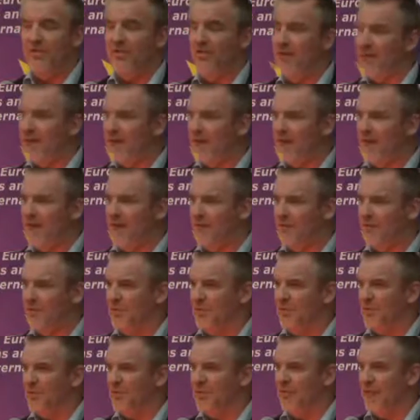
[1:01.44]
think about it
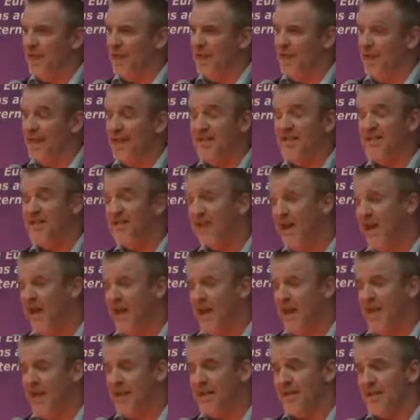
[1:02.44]
would be to say it's
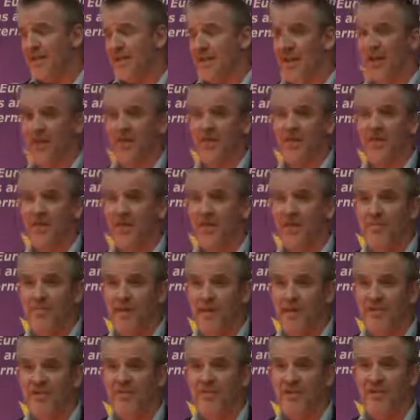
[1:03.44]
like a
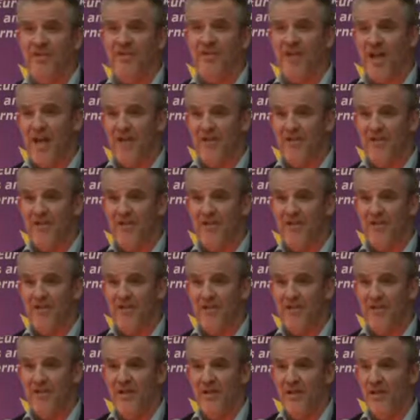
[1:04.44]
psychometric
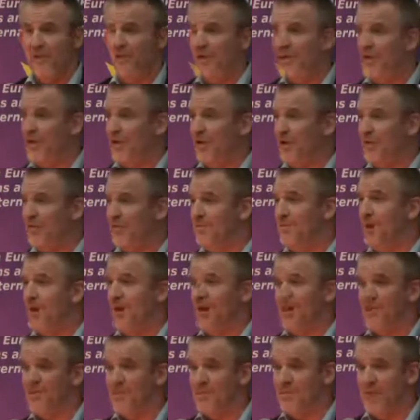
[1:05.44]
test. If you've heard of
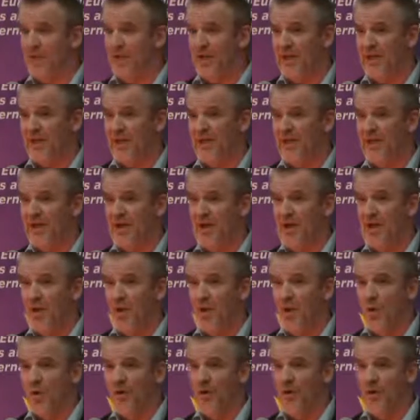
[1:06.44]
Myers-Briggs,
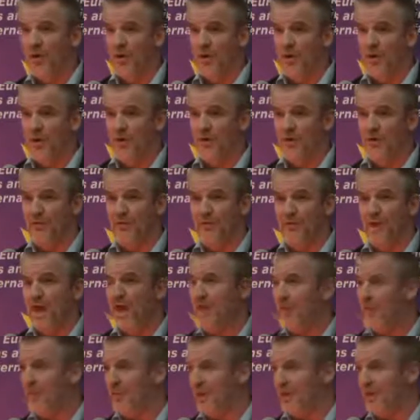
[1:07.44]
or you've heard of
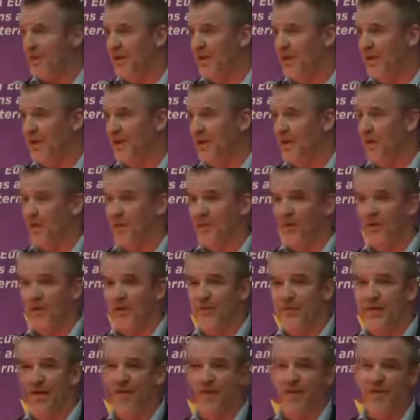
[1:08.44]
Belbin, or you've
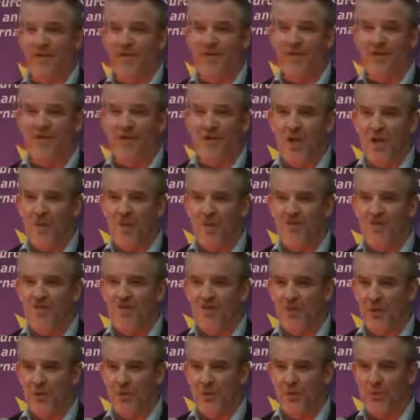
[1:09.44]
heard of any of these types
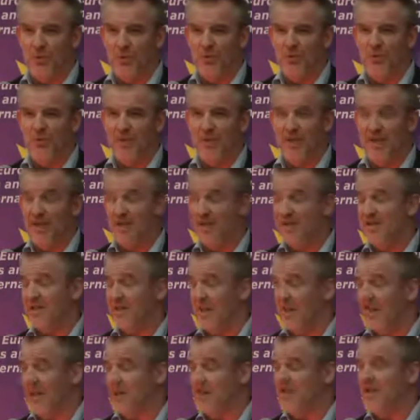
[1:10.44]
of tools,
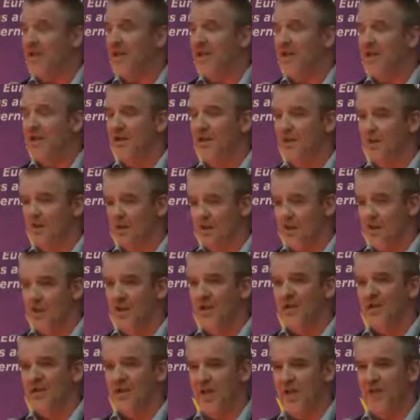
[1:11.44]
insights, you will know
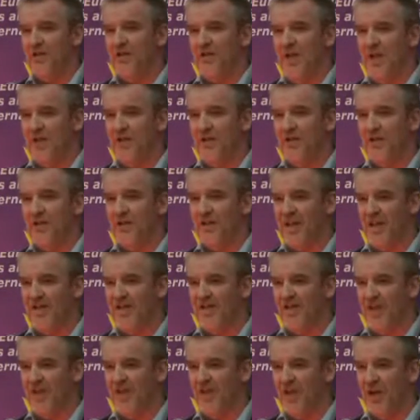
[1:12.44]
what a psychometric
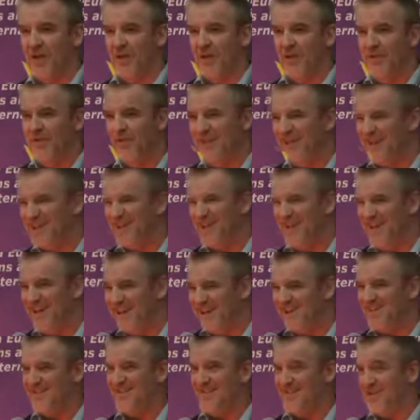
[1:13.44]
test is. Only this
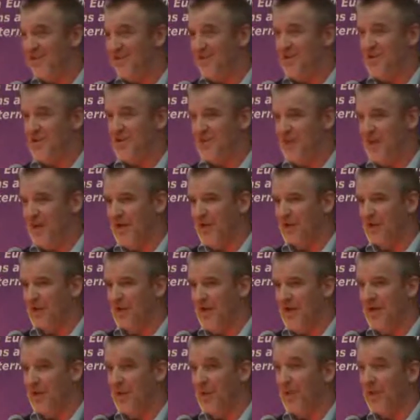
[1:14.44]
isn't a
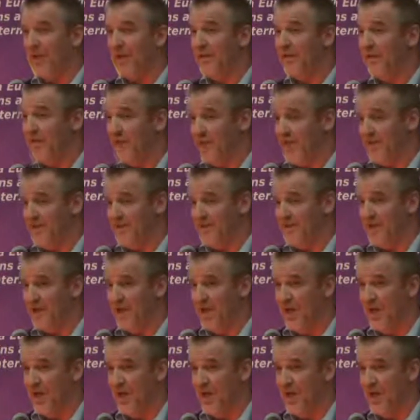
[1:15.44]
psychometric. What it does,